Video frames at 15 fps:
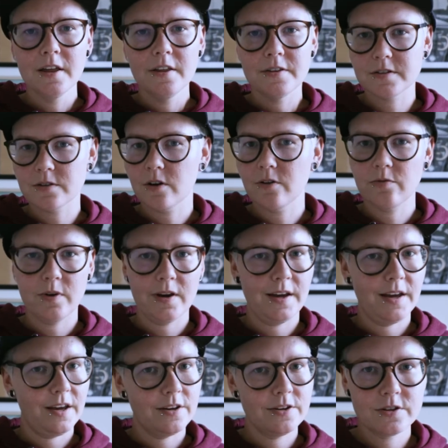the
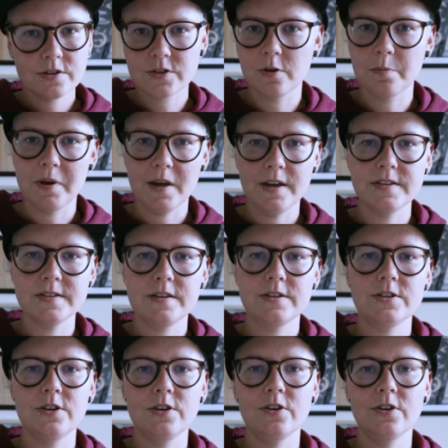software, super easy
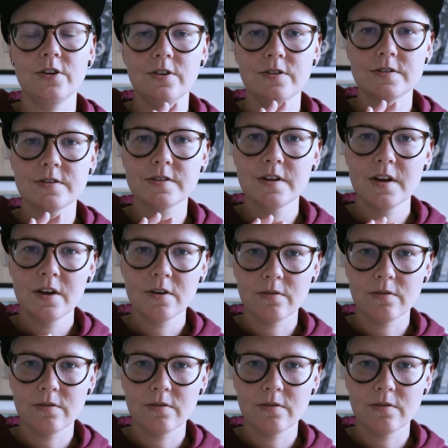to use,